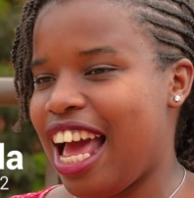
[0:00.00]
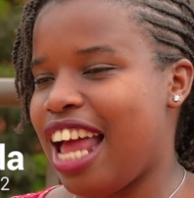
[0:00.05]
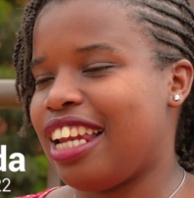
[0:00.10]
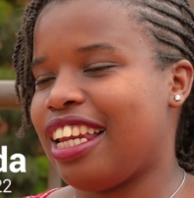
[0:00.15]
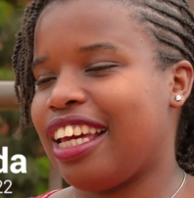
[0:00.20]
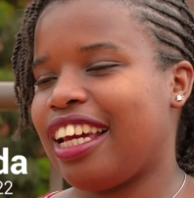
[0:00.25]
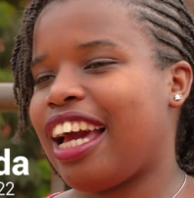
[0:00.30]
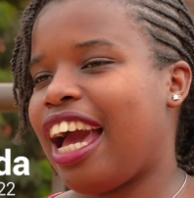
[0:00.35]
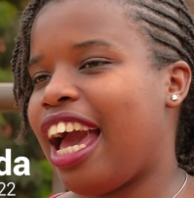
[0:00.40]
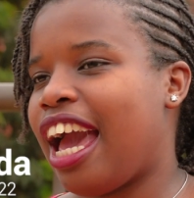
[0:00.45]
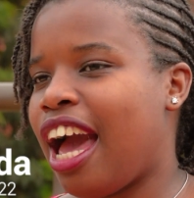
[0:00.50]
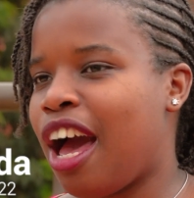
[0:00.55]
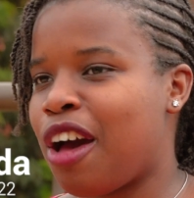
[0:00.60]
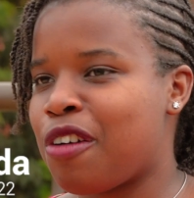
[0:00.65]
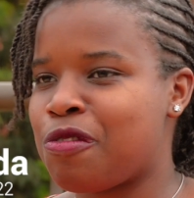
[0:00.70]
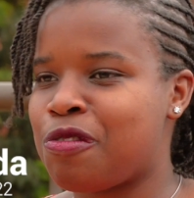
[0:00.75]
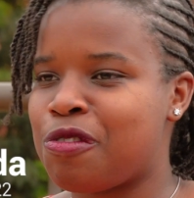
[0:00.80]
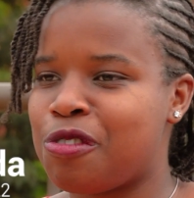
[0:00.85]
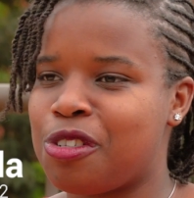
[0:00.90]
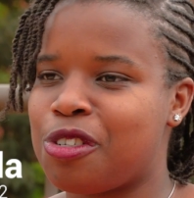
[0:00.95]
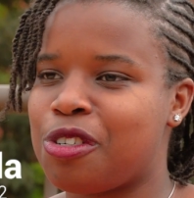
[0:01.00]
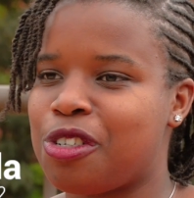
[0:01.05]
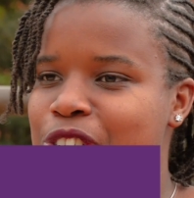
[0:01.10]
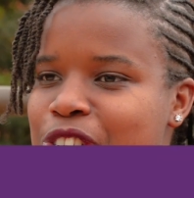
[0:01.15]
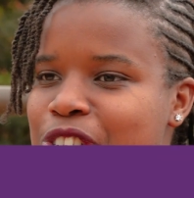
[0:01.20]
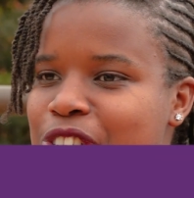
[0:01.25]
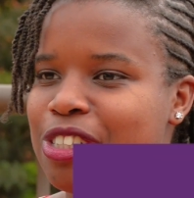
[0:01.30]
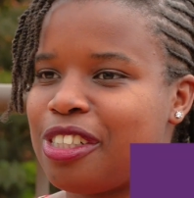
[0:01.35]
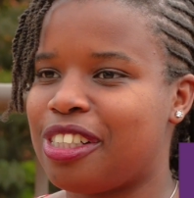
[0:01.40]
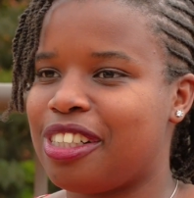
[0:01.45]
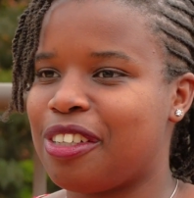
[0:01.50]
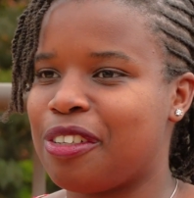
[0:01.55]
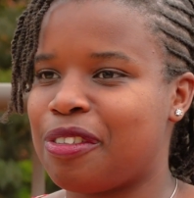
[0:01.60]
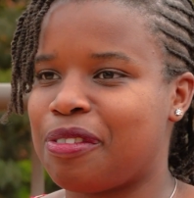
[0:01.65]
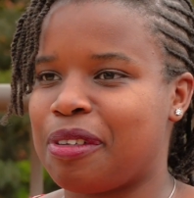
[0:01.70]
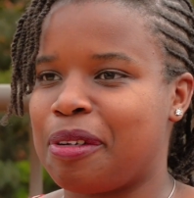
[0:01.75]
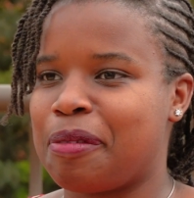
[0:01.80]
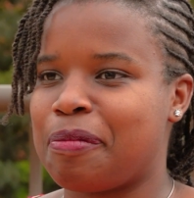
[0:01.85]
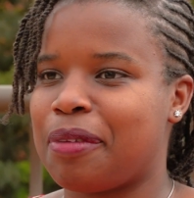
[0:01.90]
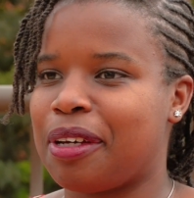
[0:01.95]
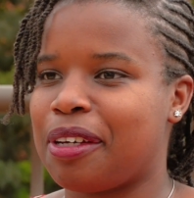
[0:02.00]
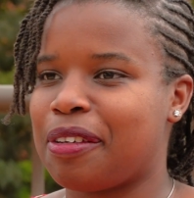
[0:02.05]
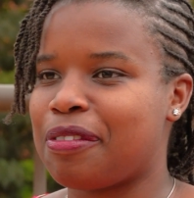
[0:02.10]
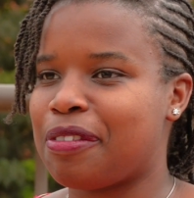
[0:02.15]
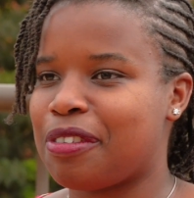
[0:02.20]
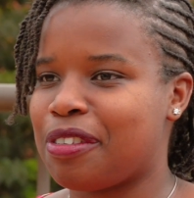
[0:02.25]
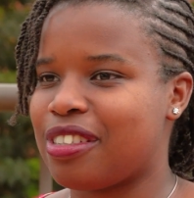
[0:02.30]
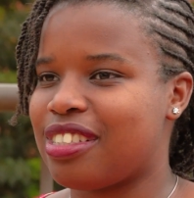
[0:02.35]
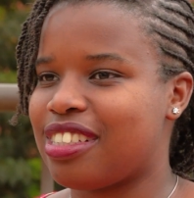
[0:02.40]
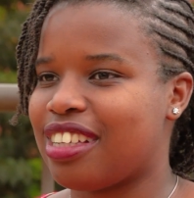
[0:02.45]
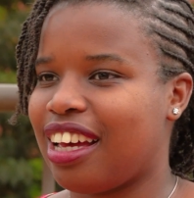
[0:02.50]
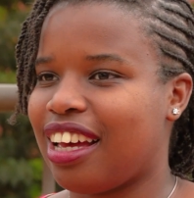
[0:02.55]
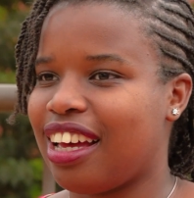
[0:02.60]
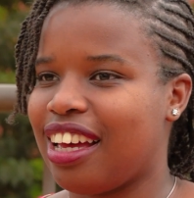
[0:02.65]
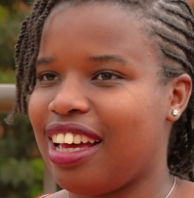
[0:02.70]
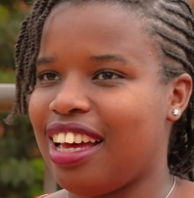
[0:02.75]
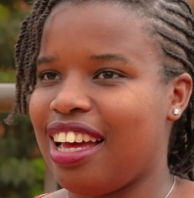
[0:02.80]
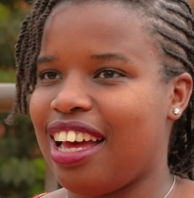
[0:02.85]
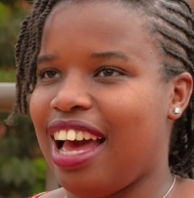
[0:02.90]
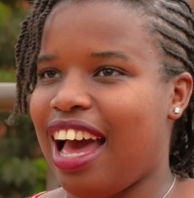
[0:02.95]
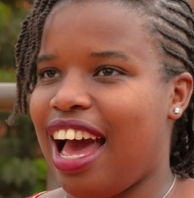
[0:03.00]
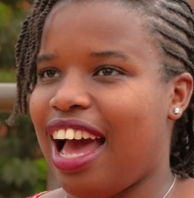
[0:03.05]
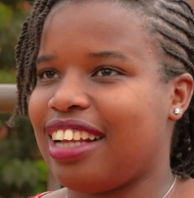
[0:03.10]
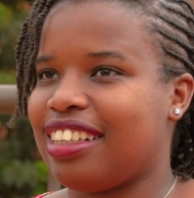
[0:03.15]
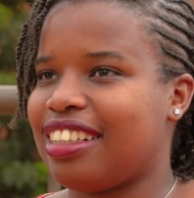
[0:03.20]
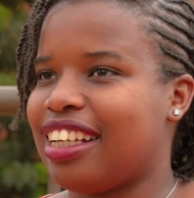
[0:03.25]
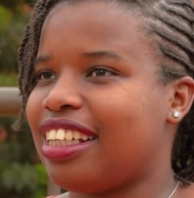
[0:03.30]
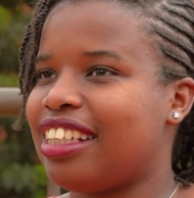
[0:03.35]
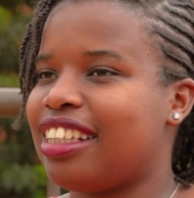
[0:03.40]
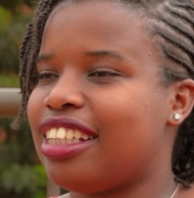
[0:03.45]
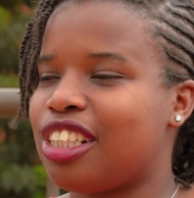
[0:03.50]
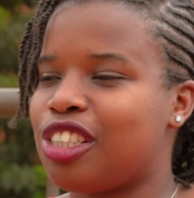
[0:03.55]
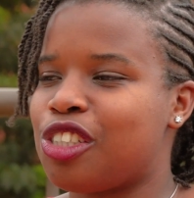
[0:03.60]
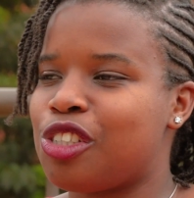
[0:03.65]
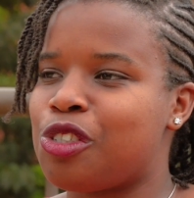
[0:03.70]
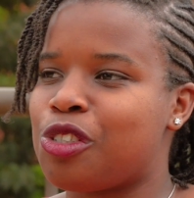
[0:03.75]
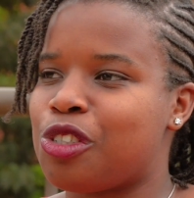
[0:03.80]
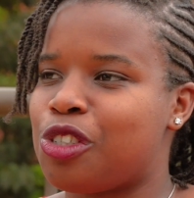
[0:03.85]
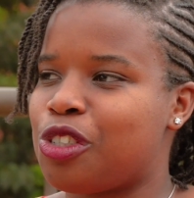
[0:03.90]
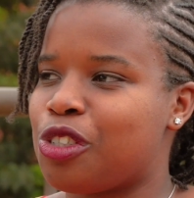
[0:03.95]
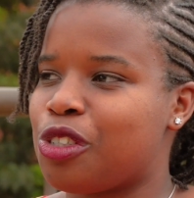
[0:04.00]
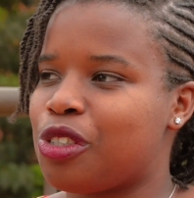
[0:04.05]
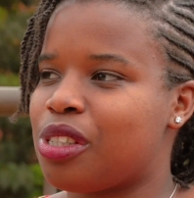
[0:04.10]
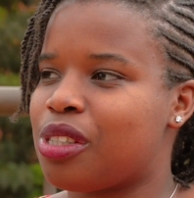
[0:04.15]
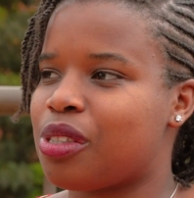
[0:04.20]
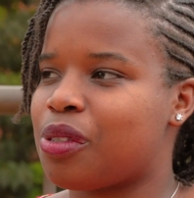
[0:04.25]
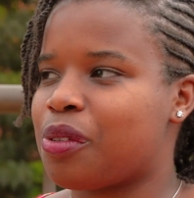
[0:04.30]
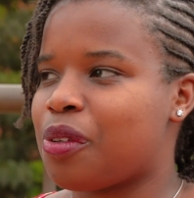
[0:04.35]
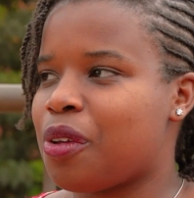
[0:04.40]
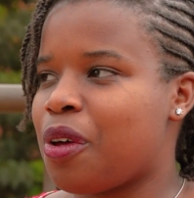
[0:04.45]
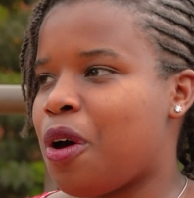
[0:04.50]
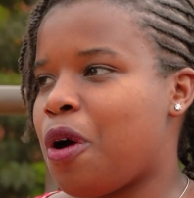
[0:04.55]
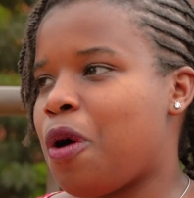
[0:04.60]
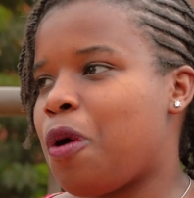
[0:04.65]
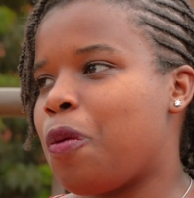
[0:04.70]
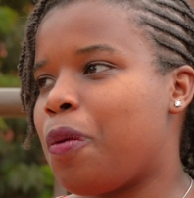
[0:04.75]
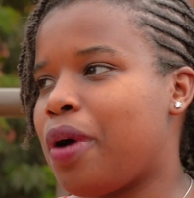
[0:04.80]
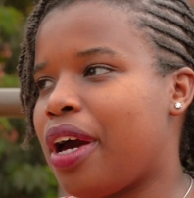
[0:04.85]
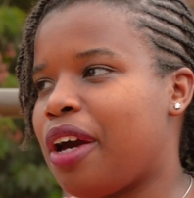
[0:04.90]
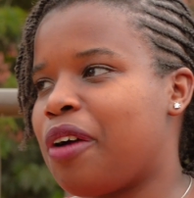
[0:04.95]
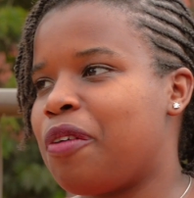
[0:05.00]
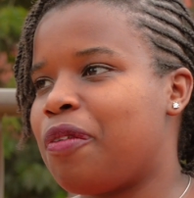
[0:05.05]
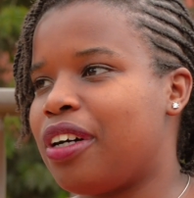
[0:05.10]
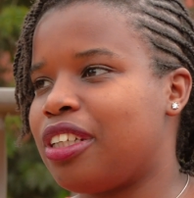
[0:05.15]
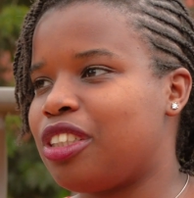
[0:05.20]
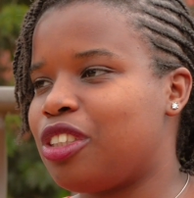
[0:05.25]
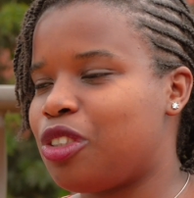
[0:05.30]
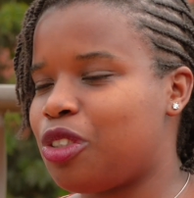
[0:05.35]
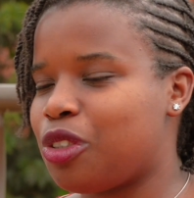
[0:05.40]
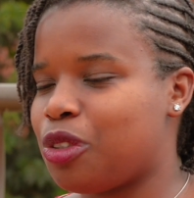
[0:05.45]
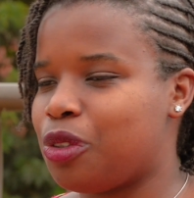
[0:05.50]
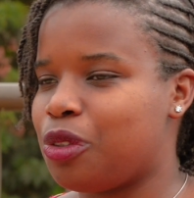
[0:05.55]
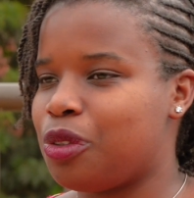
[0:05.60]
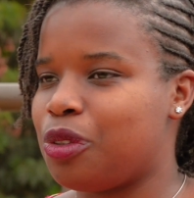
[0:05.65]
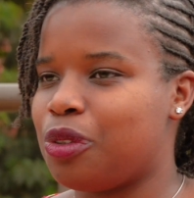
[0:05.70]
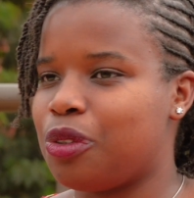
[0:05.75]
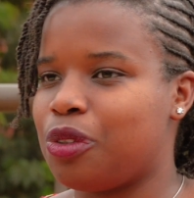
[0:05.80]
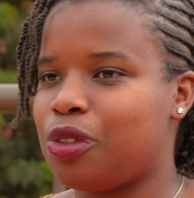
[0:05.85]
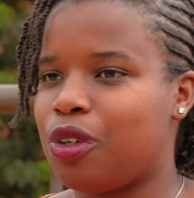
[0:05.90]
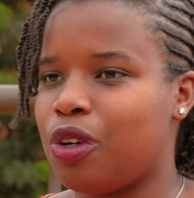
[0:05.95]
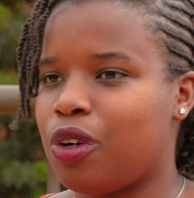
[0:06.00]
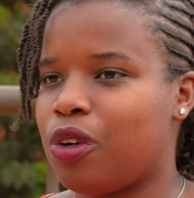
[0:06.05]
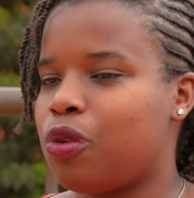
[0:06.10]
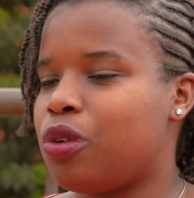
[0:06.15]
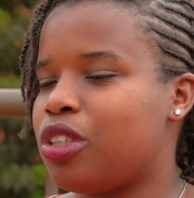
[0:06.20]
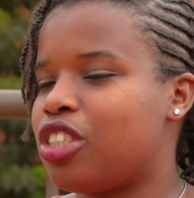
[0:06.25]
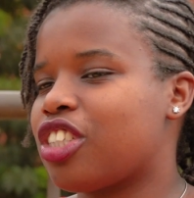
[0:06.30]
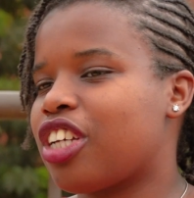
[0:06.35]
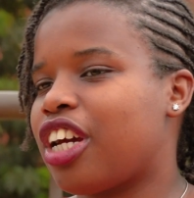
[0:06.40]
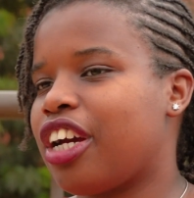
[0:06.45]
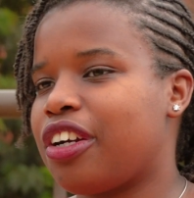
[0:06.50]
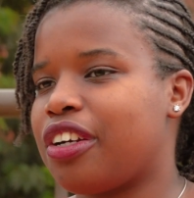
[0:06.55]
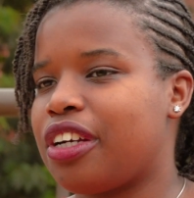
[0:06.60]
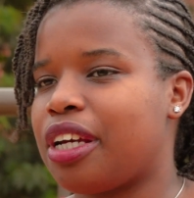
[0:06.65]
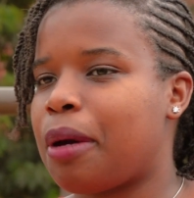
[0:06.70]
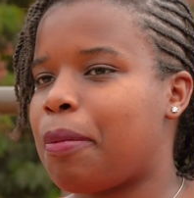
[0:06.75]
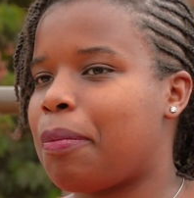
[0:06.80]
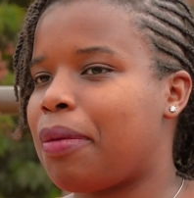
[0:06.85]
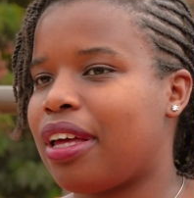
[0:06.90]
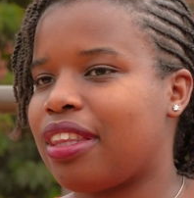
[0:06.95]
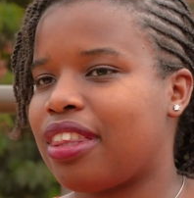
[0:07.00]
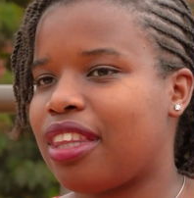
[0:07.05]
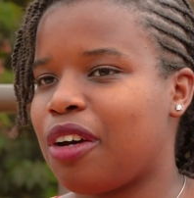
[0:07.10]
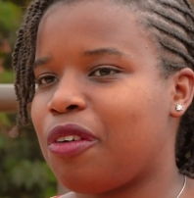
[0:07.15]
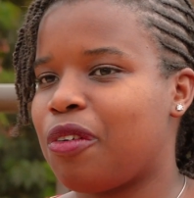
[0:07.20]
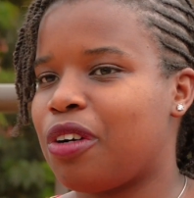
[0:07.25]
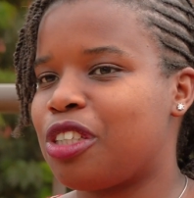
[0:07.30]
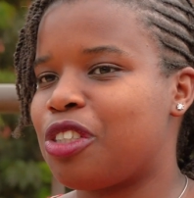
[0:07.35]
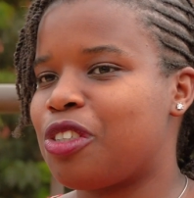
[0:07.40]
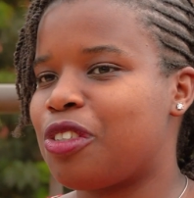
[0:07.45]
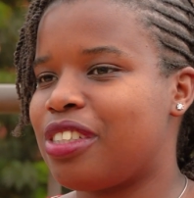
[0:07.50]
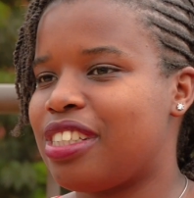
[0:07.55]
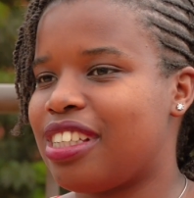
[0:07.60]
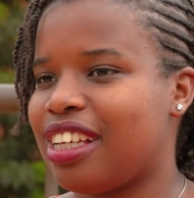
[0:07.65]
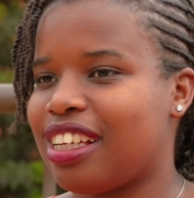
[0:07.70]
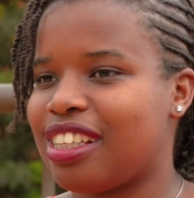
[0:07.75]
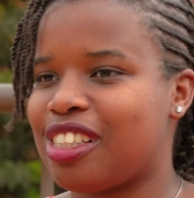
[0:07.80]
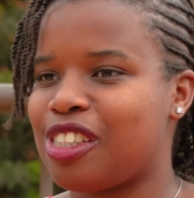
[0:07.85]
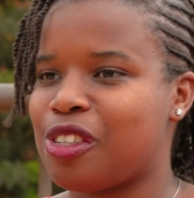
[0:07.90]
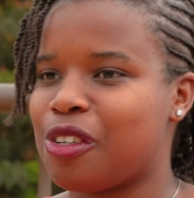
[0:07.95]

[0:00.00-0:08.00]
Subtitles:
Like, I have full control over my future, and I get to choose where I want to go, which career path I want to take.